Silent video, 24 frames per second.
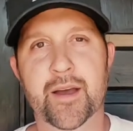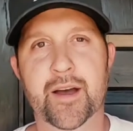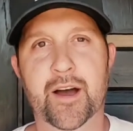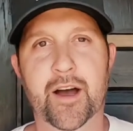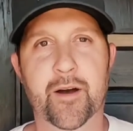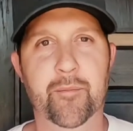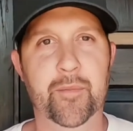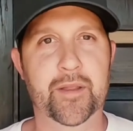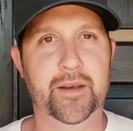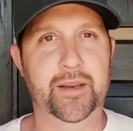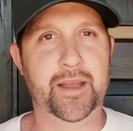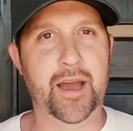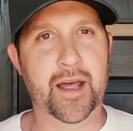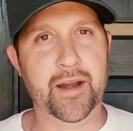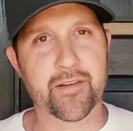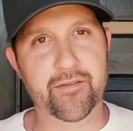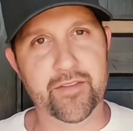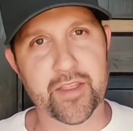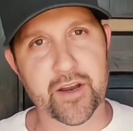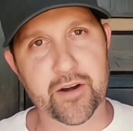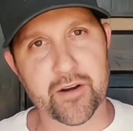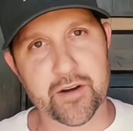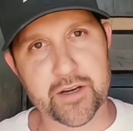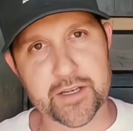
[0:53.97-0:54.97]
and kind of
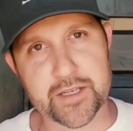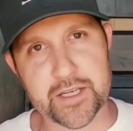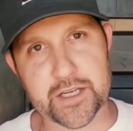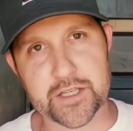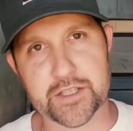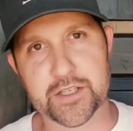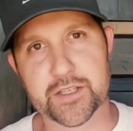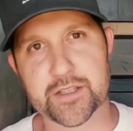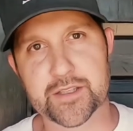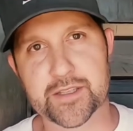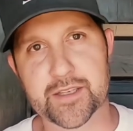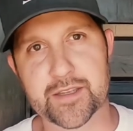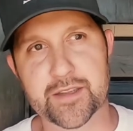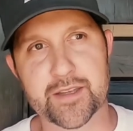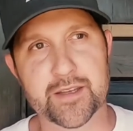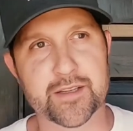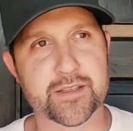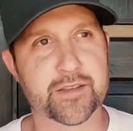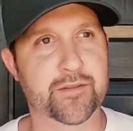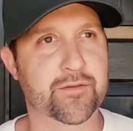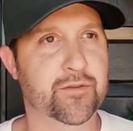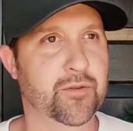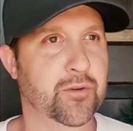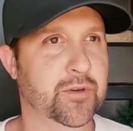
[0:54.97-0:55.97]
their additions in
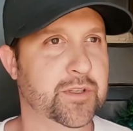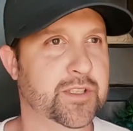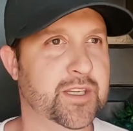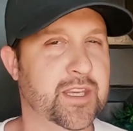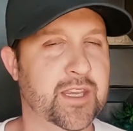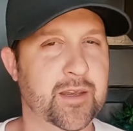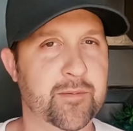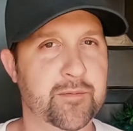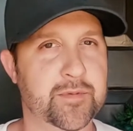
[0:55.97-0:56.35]
this. Of course, Kim